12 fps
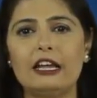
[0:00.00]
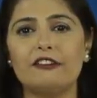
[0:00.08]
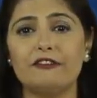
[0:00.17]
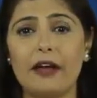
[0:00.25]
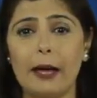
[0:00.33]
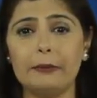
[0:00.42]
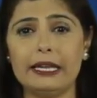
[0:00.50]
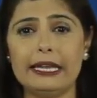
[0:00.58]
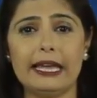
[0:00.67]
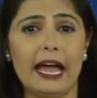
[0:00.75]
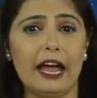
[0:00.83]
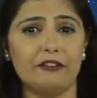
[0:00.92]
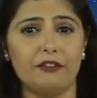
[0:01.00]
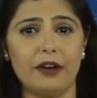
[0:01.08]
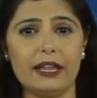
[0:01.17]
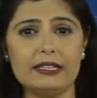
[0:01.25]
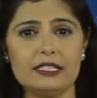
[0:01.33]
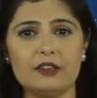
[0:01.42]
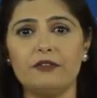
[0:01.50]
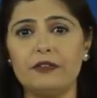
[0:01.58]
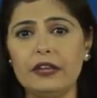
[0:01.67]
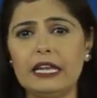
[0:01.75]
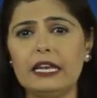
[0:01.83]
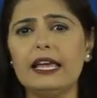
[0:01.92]
Family and friends
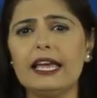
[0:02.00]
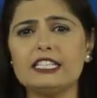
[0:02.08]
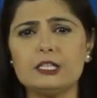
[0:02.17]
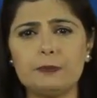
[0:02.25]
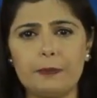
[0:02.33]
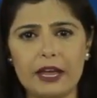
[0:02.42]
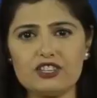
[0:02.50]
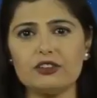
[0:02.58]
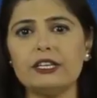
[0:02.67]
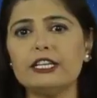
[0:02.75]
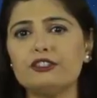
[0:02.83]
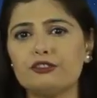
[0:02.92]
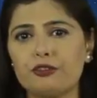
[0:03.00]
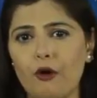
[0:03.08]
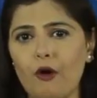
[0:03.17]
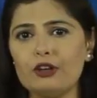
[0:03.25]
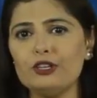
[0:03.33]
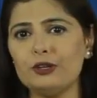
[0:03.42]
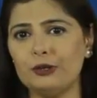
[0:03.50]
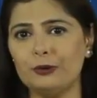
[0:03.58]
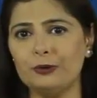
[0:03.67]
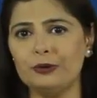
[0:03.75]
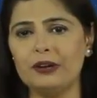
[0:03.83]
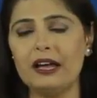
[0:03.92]
feel especially drawn to
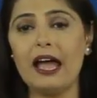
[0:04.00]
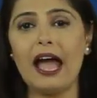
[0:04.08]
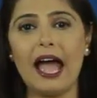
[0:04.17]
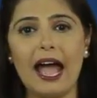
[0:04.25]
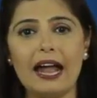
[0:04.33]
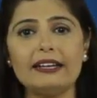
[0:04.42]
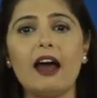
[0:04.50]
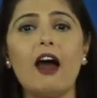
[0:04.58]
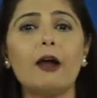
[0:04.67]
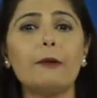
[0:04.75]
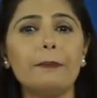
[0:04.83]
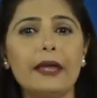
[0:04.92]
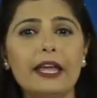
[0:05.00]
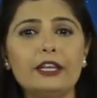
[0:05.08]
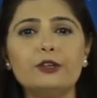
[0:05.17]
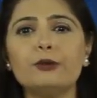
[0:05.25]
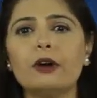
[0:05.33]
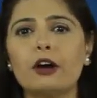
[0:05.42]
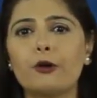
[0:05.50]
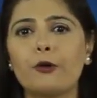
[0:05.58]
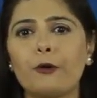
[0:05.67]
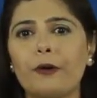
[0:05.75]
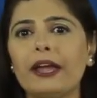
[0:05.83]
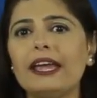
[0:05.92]
you and are paying you a
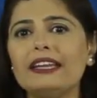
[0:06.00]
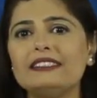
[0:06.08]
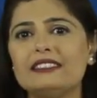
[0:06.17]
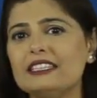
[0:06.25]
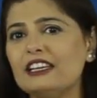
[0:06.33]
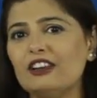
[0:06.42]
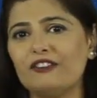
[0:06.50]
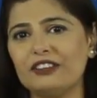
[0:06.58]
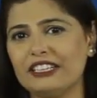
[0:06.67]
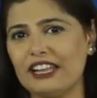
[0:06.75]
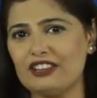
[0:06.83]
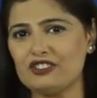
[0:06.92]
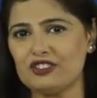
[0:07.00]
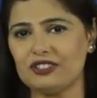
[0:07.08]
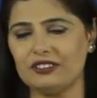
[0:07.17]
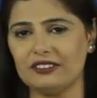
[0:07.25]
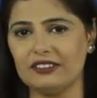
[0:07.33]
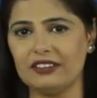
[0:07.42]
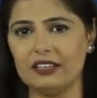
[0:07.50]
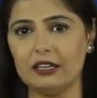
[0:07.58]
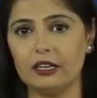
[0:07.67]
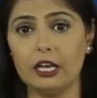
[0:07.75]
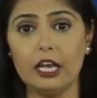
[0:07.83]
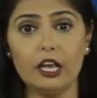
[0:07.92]
great deal of attention.
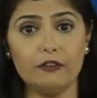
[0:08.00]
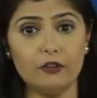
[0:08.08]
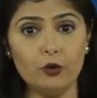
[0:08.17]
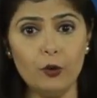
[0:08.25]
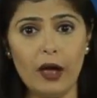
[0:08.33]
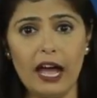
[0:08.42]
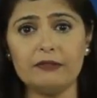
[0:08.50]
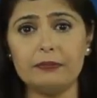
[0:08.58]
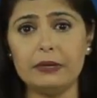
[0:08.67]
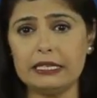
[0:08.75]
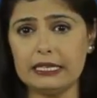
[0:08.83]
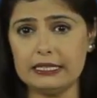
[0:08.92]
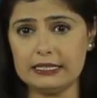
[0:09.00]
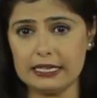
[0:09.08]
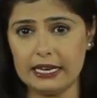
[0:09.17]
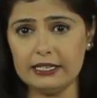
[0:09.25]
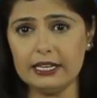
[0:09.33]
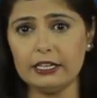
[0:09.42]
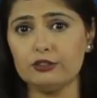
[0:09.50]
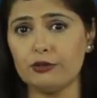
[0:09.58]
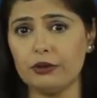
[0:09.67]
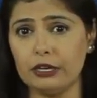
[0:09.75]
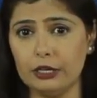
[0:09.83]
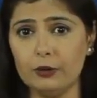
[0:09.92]
If you have been intending to
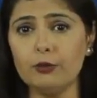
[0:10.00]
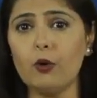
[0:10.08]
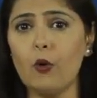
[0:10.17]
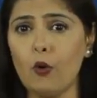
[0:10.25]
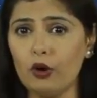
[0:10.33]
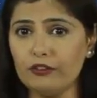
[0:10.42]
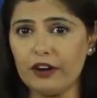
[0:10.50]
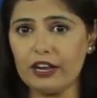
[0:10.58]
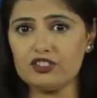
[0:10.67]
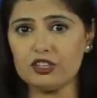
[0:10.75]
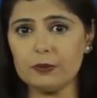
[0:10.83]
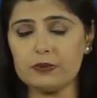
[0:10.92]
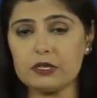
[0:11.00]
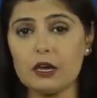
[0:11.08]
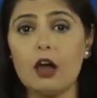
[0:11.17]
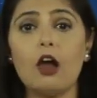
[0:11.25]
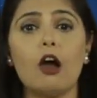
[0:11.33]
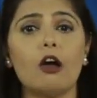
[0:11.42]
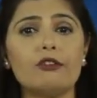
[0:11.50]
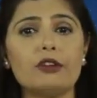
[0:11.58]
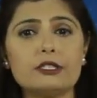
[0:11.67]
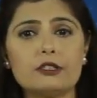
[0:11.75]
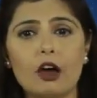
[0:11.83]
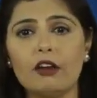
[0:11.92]
renew old friendships or
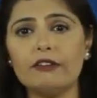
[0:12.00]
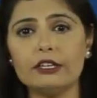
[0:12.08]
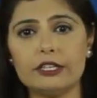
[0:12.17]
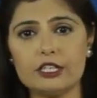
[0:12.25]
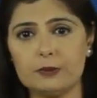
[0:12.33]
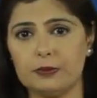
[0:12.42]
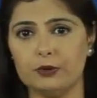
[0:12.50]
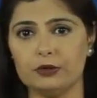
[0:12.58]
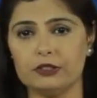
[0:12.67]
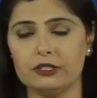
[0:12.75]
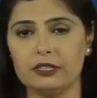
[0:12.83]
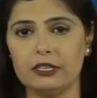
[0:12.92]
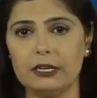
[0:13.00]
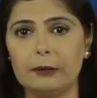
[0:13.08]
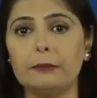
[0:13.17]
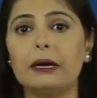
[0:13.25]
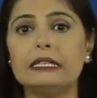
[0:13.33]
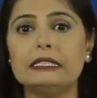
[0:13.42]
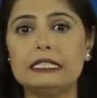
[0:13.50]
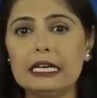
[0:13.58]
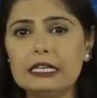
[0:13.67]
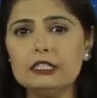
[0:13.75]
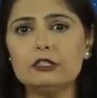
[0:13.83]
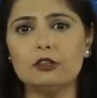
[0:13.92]
resolve a dispute, but
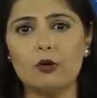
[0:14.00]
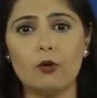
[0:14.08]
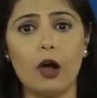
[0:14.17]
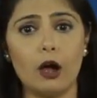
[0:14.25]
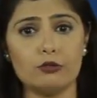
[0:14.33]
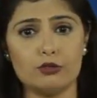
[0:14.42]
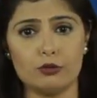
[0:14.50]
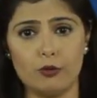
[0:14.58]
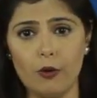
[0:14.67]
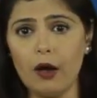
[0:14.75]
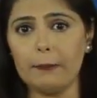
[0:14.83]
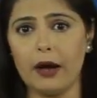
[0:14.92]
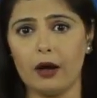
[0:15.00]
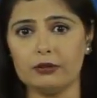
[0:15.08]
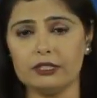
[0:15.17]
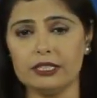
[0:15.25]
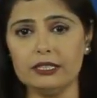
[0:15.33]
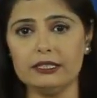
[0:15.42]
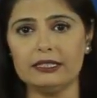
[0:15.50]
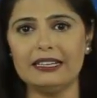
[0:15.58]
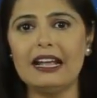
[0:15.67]
didn't know how to go about it,